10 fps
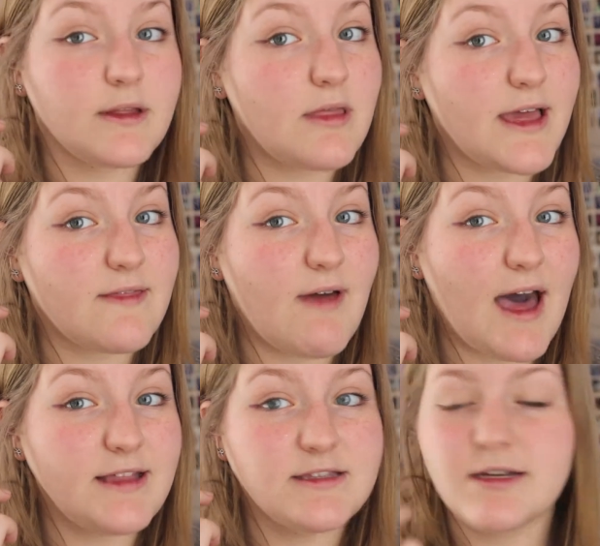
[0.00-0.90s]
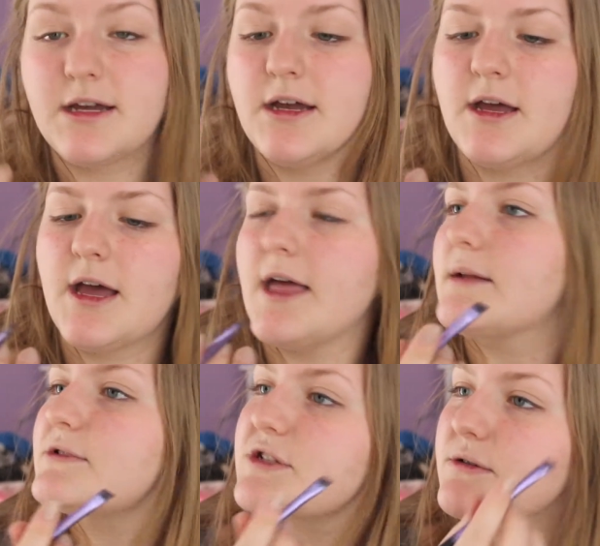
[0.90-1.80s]
like that, and
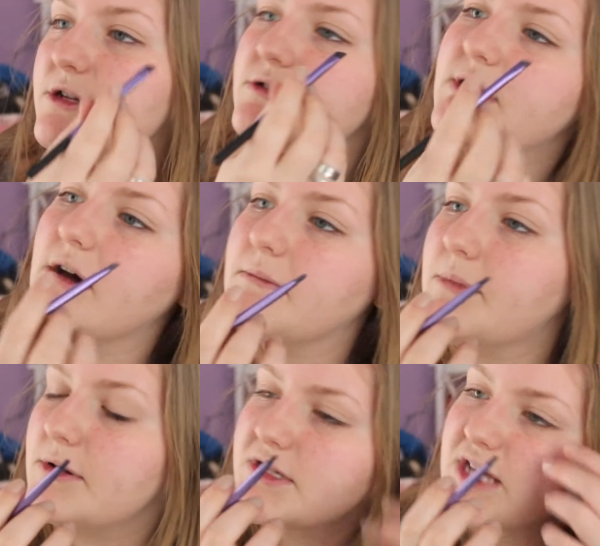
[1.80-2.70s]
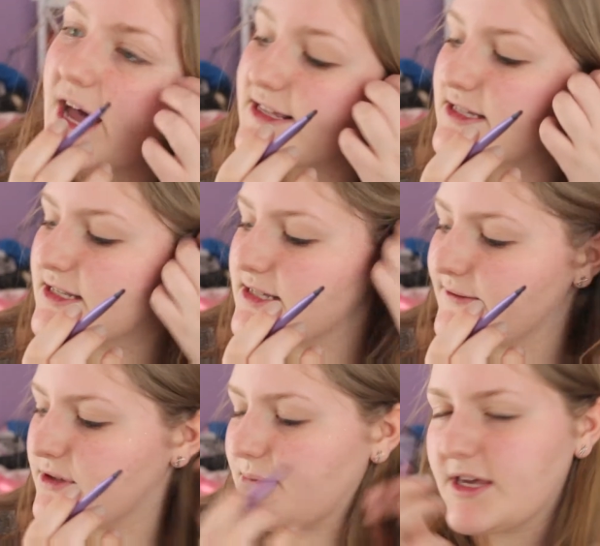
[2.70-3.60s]
I'm just going to do that on both sides. It doesn't
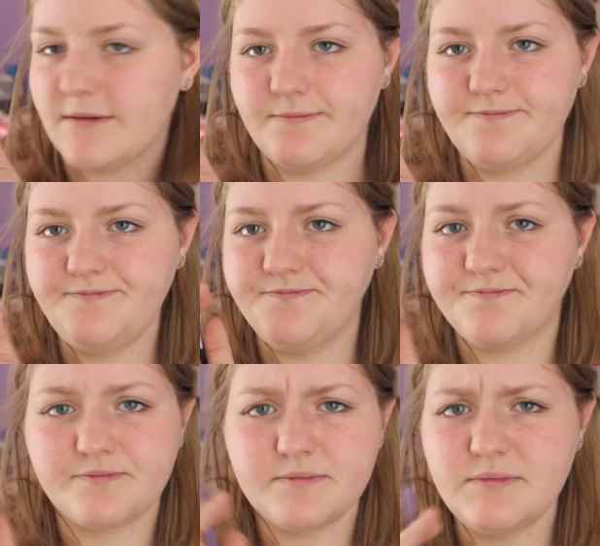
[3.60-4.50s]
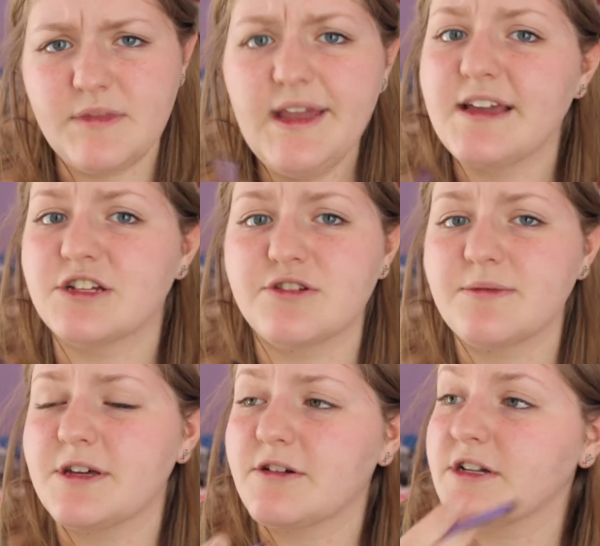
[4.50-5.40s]
have to be
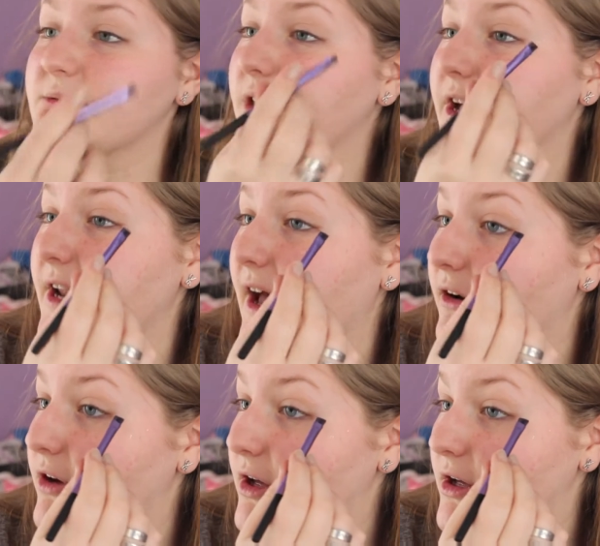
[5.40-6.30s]
extremely crisp right now.